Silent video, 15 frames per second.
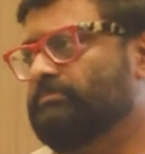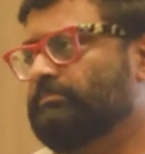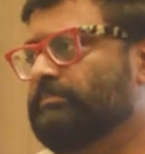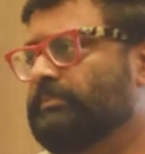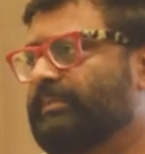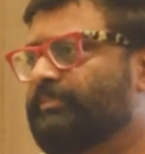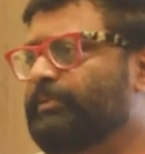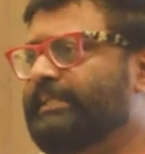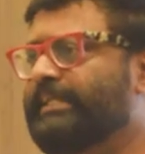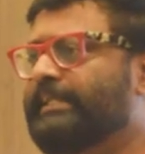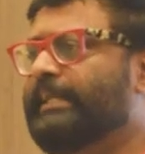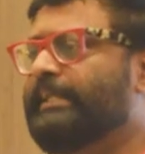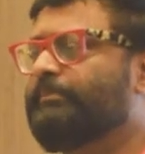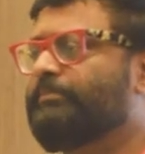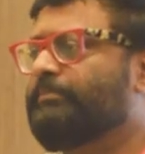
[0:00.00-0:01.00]
If you need
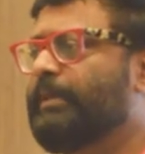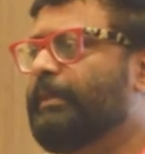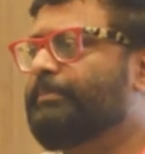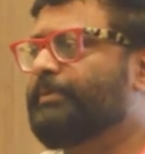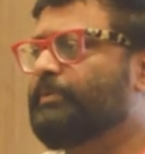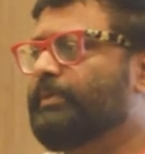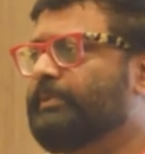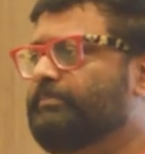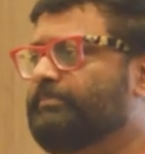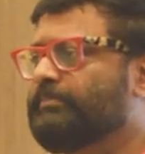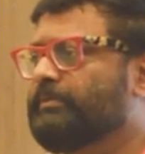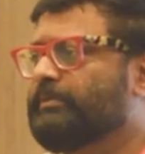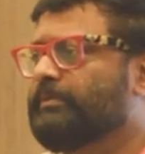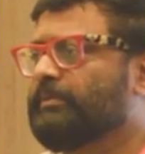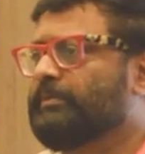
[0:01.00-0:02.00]
help, happy to help.
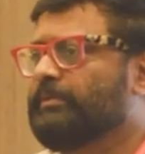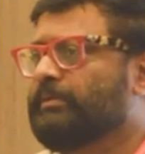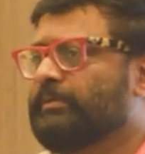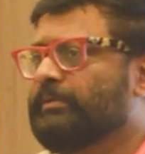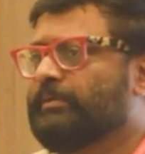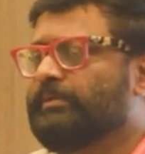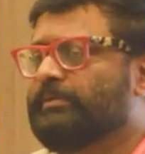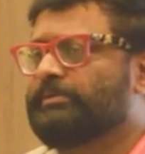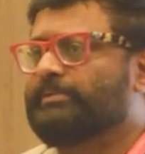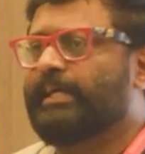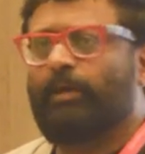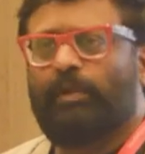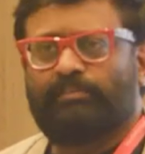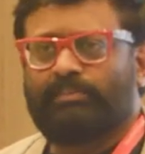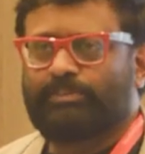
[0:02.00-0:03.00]
So I
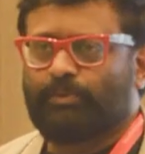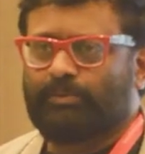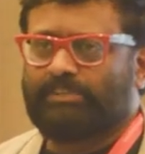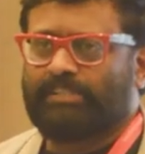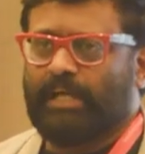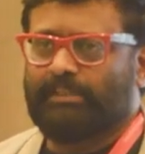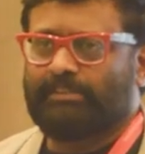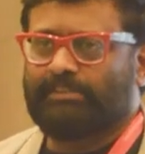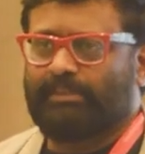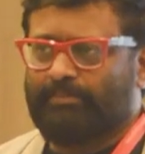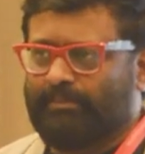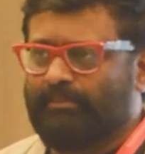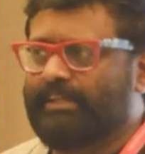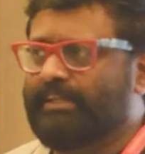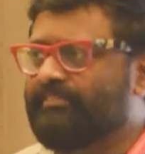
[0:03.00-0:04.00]
always don't charge.
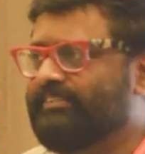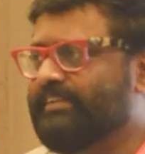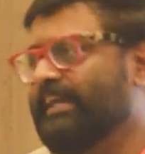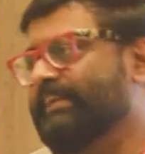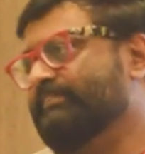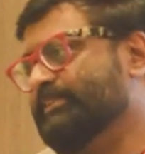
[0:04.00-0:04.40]
Sometimes I give free advice